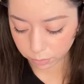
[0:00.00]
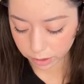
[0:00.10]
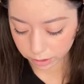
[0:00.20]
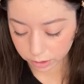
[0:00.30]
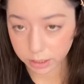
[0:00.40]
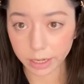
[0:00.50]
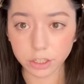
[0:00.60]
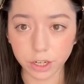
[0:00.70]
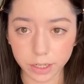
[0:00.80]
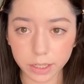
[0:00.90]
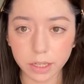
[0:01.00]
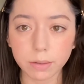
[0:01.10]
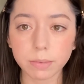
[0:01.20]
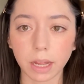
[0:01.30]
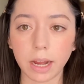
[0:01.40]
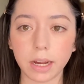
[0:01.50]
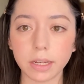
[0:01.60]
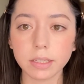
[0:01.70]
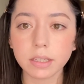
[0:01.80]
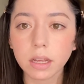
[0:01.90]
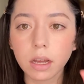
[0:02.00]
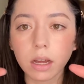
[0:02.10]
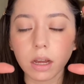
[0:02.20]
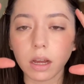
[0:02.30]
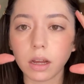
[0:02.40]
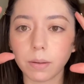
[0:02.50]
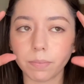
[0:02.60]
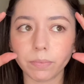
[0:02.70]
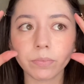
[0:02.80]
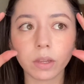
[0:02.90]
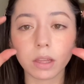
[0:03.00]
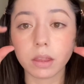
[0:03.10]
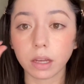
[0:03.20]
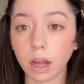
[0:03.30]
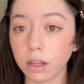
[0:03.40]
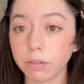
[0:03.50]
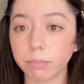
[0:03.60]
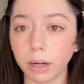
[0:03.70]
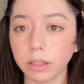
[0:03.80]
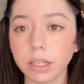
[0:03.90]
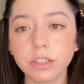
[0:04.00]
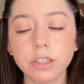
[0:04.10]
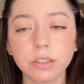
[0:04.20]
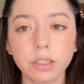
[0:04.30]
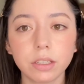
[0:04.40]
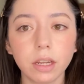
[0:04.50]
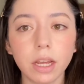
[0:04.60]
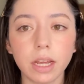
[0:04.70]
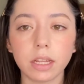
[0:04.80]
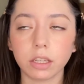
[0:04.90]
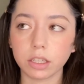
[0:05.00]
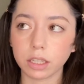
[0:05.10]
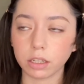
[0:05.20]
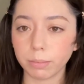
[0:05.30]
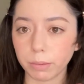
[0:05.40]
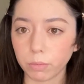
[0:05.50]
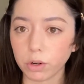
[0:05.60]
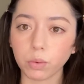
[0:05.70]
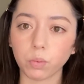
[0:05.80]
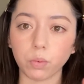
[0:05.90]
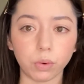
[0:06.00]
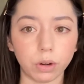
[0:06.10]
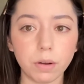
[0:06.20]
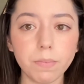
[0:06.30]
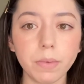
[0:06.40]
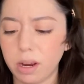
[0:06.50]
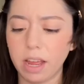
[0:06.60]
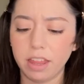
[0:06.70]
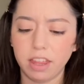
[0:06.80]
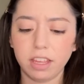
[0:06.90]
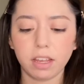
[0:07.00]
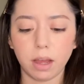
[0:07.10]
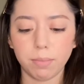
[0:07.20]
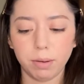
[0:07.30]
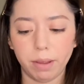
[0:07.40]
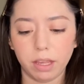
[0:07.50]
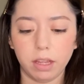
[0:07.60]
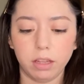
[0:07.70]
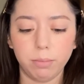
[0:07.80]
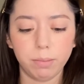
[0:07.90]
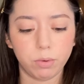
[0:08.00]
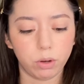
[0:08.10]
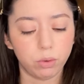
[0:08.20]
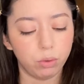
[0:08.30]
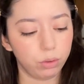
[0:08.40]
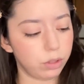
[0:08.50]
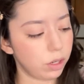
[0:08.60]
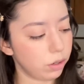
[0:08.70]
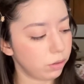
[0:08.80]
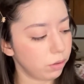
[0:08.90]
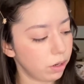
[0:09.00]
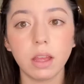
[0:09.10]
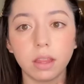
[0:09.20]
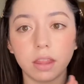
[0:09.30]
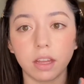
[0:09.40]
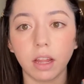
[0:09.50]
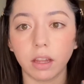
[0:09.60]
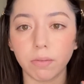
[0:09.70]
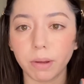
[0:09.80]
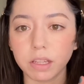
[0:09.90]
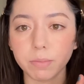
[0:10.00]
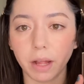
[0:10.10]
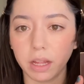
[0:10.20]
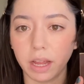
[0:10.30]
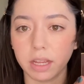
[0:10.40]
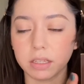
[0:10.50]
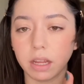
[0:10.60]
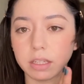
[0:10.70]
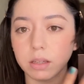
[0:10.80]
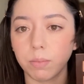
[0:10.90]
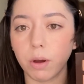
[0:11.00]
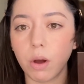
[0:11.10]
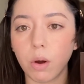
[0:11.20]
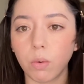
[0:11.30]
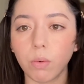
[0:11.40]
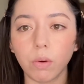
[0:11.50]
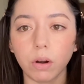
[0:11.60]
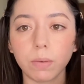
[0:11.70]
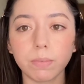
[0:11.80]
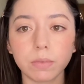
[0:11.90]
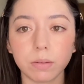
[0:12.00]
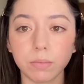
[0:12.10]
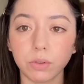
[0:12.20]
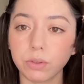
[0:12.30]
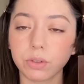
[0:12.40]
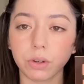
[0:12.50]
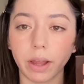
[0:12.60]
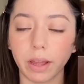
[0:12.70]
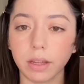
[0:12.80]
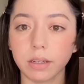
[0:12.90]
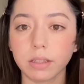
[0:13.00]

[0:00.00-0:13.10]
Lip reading: what it looks like, Jennie Kim's eyes, the color brown that she's using, it looks a little bit more warm. I think I'm gonna make it a little bit more cool tone. The thing I love about this palette, it has like some warm, some neutral, and